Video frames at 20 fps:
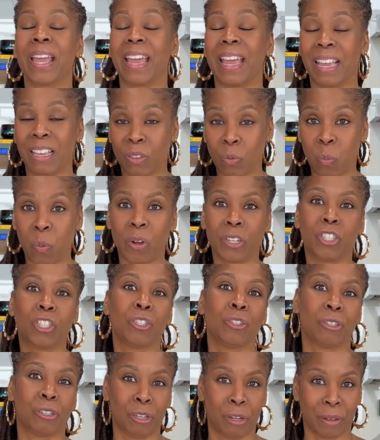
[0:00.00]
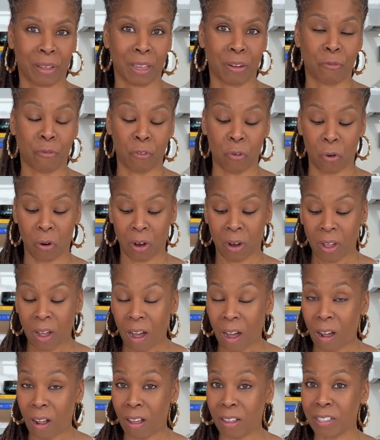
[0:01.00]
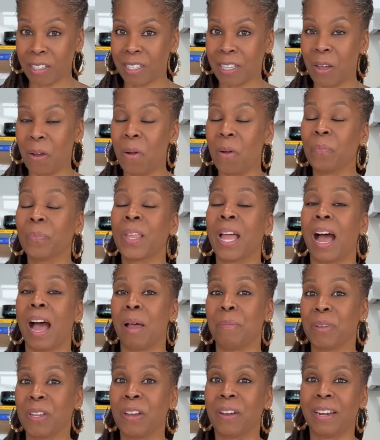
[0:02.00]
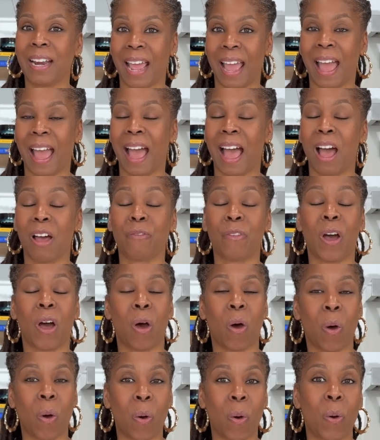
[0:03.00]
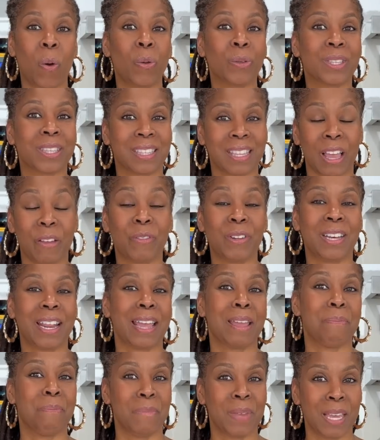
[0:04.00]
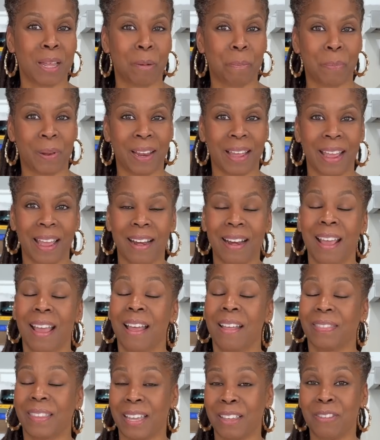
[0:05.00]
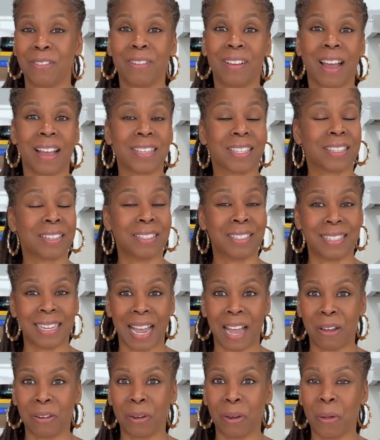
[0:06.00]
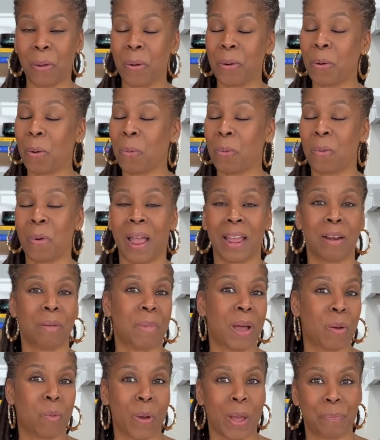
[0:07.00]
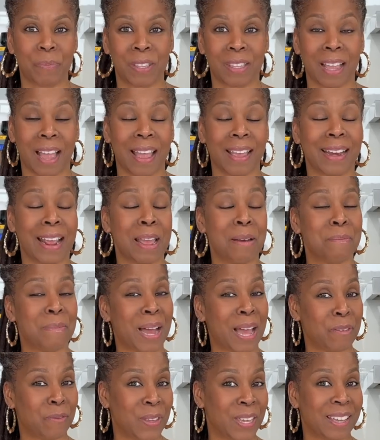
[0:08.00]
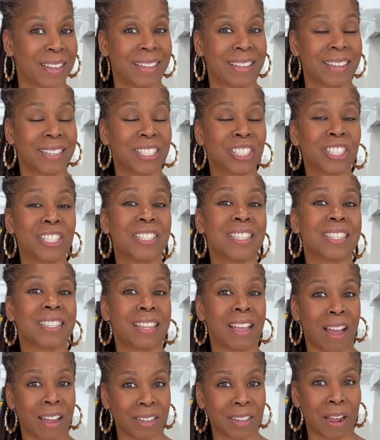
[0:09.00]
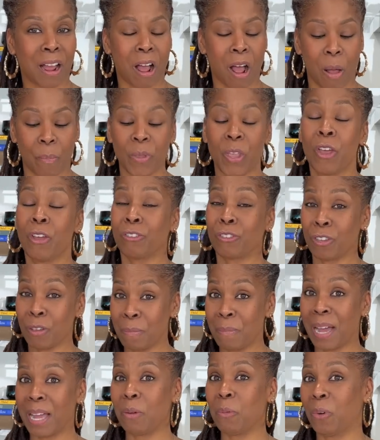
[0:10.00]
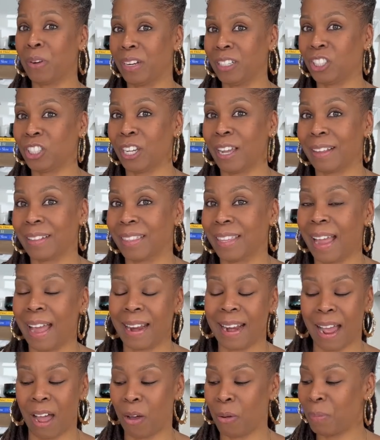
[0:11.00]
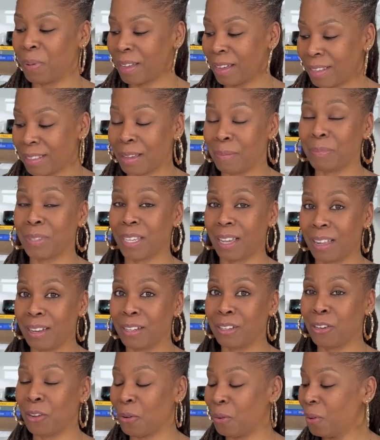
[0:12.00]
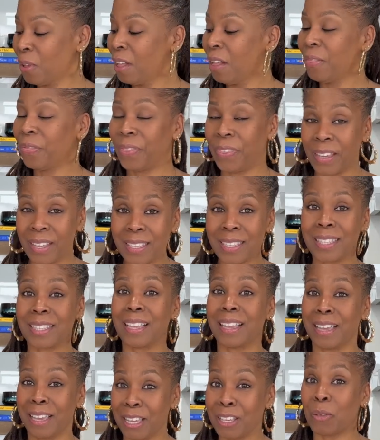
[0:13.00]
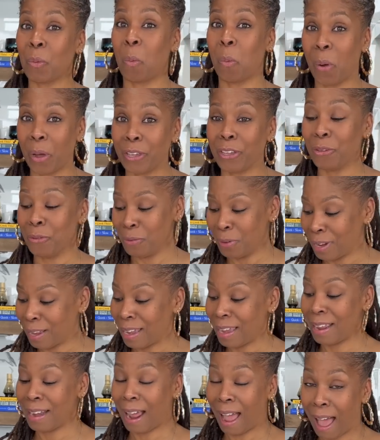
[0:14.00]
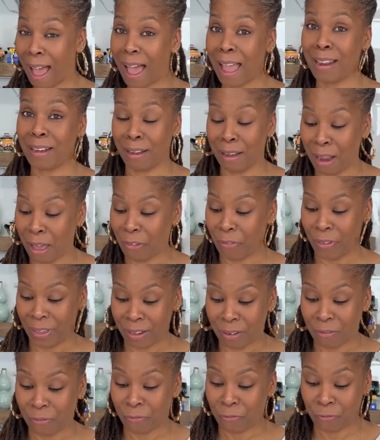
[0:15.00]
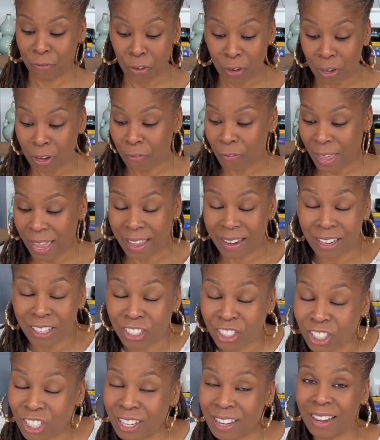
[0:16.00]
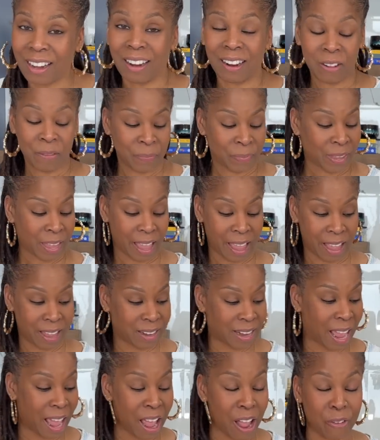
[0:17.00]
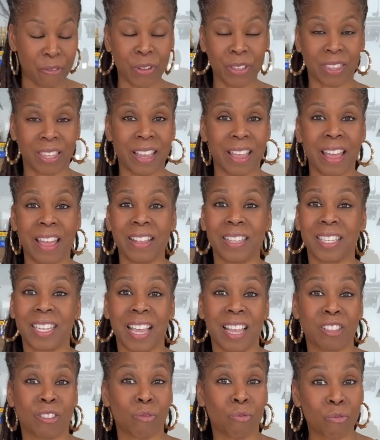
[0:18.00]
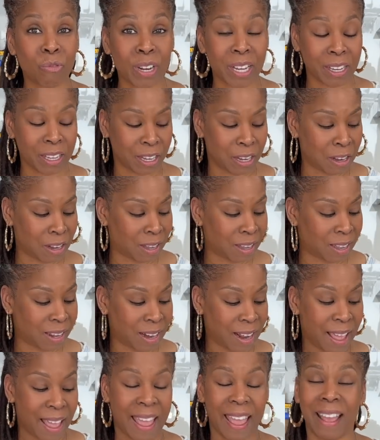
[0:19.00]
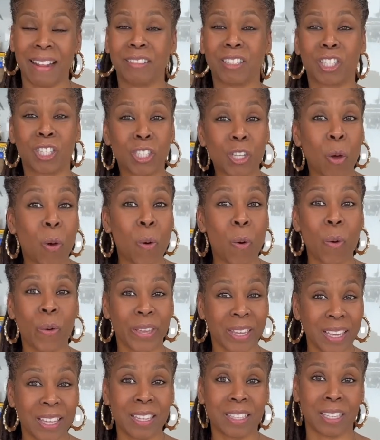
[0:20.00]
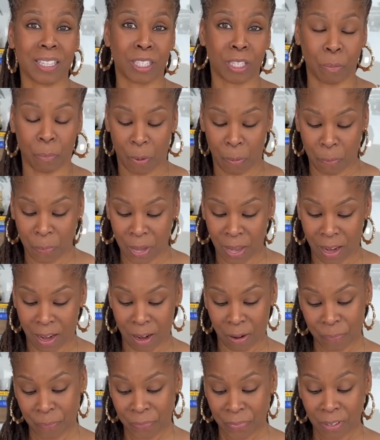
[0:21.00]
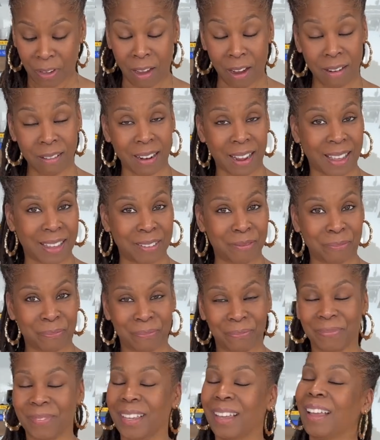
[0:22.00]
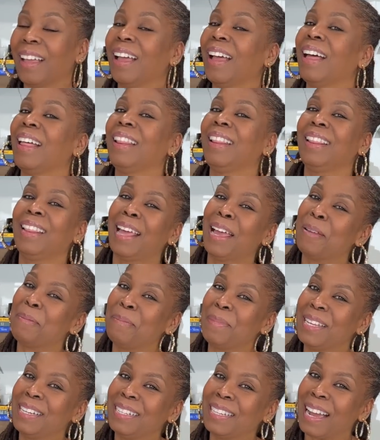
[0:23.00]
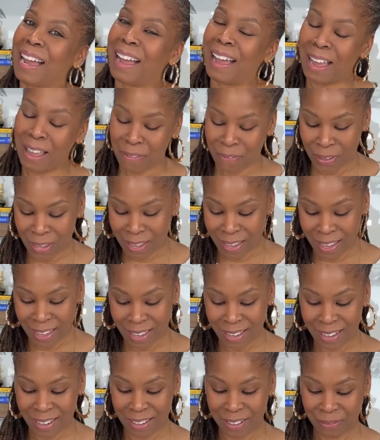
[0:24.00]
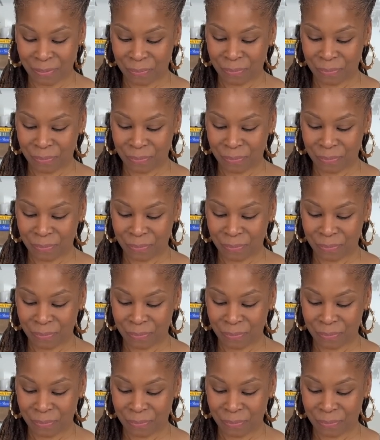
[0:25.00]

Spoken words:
is what you're looking for. Also, I'm gonna have a whole 7-day meal plan that you guys can download right on my website at myvegankitchens.com. So you might wanna check that out because I'm telling you, this is what you need. I love it. Full of energy and everything tastes really good and so easy to prepare. All right, let me dive in.